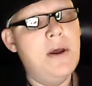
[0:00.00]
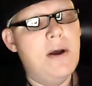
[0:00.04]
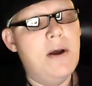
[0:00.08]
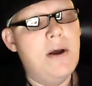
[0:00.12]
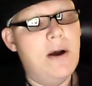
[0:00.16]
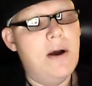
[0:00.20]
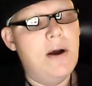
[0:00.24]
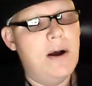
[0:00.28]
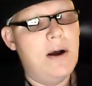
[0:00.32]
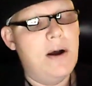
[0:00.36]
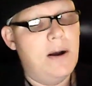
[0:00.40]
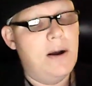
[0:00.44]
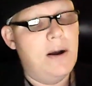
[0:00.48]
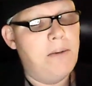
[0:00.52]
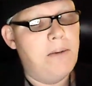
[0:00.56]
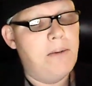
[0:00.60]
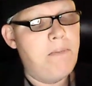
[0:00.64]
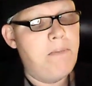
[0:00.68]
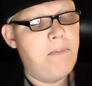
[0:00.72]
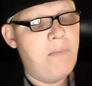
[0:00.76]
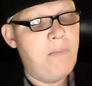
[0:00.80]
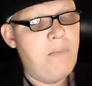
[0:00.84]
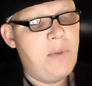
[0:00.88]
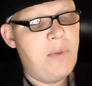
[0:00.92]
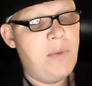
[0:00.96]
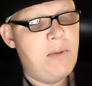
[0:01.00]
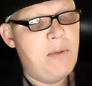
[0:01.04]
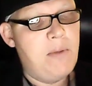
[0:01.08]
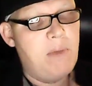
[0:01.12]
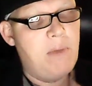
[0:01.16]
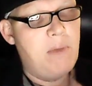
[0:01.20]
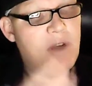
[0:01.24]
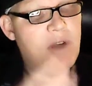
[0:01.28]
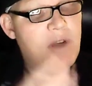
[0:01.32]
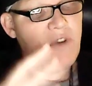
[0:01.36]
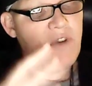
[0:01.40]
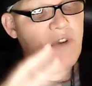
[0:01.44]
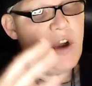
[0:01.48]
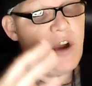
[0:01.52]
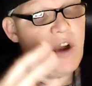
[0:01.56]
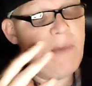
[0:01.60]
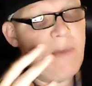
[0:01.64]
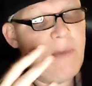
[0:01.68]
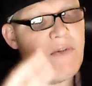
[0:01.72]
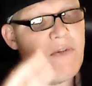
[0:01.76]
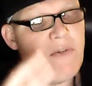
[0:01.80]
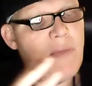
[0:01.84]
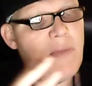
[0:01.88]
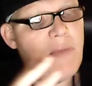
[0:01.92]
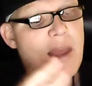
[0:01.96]
uh, but if you're coming
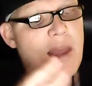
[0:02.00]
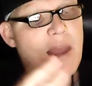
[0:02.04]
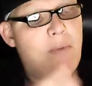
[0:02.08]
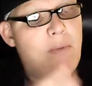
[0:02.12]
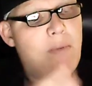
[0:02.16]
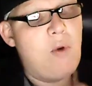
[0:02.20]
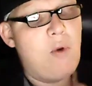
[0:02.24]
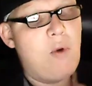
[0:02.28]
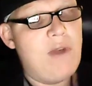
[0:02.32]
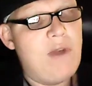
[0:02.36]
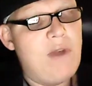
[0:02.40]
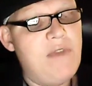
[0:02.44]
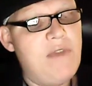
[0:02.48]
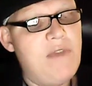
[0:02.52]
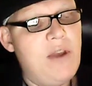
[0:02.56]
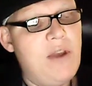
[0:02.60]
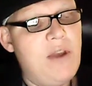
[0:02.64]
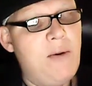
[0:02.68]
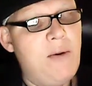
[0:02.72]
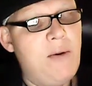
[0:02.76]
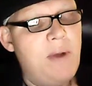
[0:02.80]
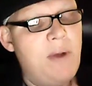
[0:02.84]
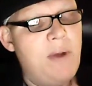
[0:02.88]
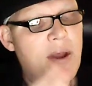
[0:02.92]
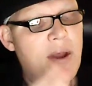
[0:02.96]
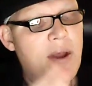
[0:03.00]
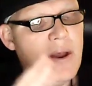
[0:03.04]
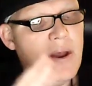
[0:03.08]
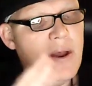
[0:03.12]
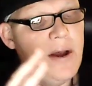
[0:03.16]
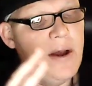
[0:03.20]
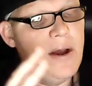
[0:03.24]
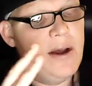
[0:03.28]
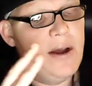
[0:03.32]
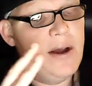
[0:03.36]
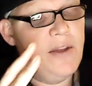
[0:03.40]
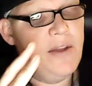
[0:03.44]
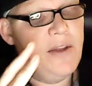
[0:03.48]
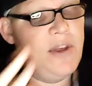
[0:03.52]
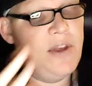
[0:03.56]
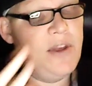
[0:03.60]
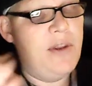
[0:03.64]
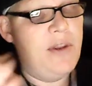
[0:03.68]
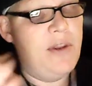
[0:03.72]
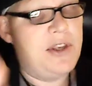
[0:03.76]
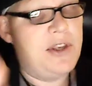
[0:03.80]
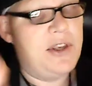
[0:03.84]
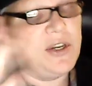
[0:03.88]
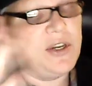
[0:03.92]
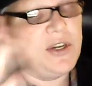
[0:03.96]
from that point of view, then
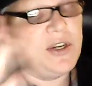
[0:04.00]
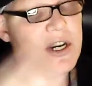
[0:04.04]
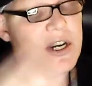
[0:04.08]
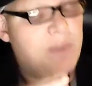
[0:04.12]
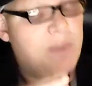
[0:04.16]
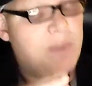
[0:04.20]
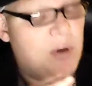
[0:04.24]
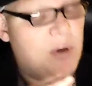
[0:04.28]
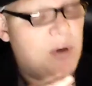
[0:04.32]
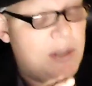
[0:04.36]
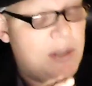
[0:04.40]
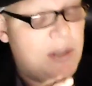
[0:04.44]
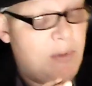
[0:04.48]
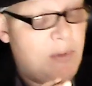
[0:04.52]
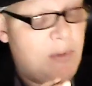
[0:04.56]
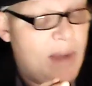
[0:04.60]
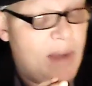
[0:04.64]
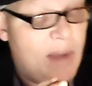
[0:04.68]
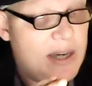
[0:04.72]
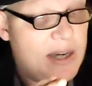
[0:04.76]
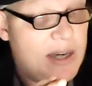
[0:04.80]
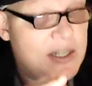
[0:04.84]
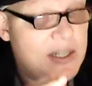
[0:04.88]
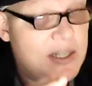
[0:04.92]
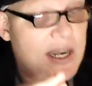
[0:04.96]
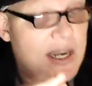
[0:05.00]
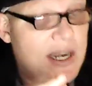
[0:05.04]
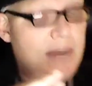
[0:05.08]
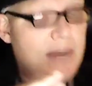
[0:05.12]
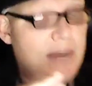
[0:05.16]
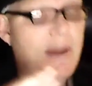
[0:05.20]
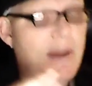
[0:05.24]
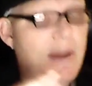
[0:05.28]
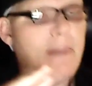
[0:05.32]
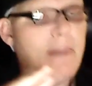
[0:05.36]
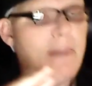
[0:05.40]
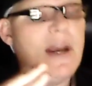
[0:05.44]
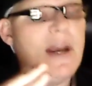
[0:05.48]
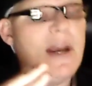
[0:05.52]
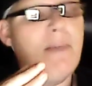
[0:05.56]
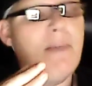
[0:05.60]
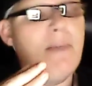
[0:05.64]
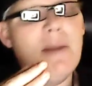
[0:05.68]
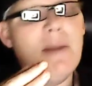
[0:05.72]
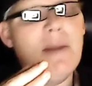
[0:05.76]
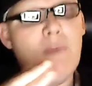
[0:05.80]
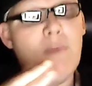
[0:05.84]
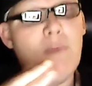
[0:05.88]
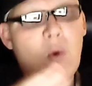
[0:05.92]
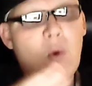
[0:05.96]
this next part that I'm about to say might make a
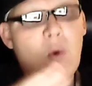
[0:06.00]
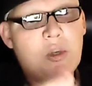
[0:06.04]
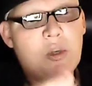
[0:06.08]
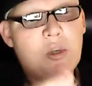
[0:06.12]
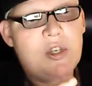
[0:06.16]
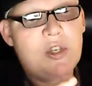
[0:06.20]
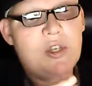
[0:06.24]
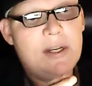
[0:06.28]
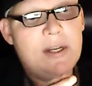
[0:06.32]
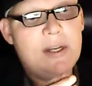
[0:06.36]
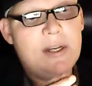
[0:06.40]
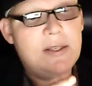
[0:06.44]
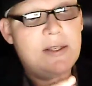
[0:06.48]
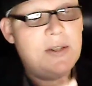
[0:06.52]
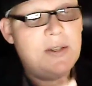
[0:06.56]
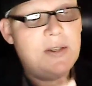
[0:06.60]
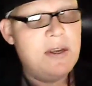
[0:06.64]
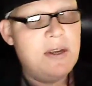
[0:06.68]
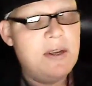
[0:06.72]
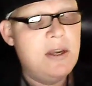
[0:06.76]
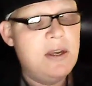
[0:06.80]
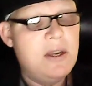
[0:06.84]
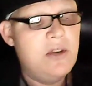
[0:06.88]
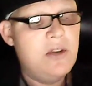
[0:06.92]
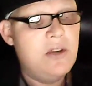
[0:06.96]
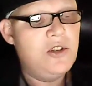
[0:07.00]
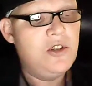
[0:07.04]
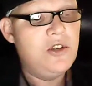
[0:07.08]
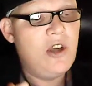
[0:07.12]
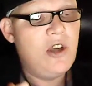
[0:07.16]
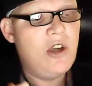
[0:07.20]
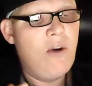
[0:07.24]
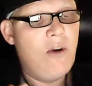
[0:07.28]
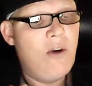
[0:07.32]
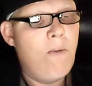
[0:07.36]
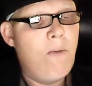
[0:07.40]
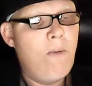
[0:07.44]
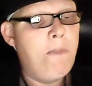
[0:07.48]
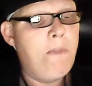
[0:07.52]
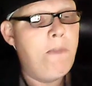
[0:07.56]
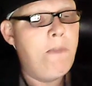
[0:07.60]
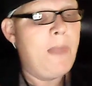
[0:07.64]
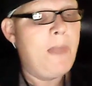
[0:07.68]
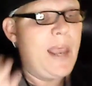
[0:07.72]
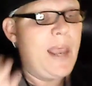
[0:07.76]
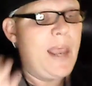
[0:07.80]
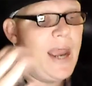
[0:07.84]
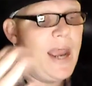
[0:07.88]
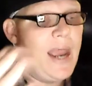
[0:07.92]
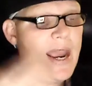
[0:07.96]
bit more sense. So
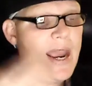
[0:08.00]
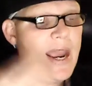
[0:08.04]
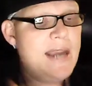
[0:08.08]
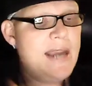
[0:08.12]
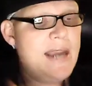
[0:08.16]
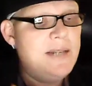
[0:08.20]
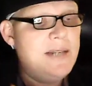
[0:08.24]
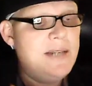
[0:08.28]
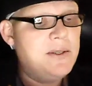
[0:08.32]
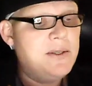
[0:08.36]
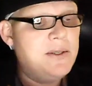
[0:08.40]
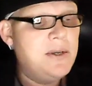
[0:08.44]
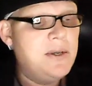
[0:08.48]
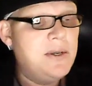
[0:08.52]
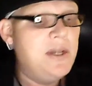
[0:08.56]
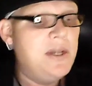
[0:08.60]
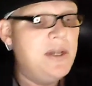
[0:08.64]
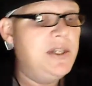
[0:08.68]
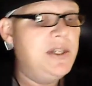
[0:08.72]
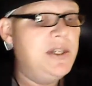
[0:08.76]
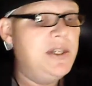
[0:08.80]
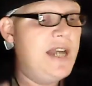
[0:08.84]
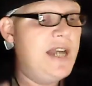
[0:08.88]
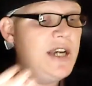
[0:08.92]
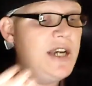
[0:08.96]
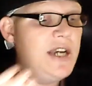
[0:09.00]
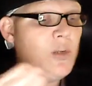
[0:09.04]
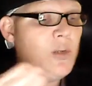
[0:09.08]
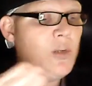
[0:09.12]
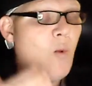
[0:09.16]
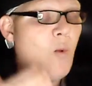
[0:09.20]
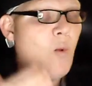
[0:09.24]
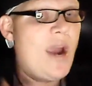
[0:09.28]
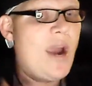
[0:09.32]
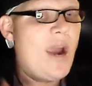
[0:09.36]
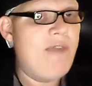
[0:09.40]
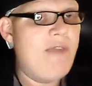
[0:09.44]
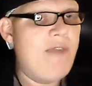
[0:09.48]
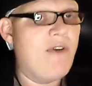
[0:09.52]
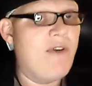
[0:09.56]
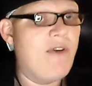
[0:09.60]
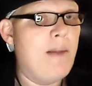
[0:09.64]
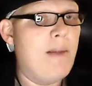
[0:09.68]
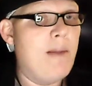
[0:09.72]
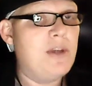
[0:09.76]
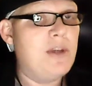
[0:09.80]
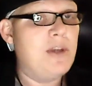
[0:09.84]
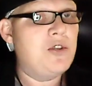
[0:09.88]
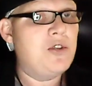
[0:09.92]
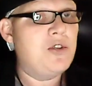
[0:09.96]
hate takes away
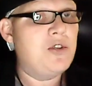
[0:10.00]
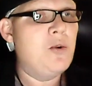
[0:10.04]
from us,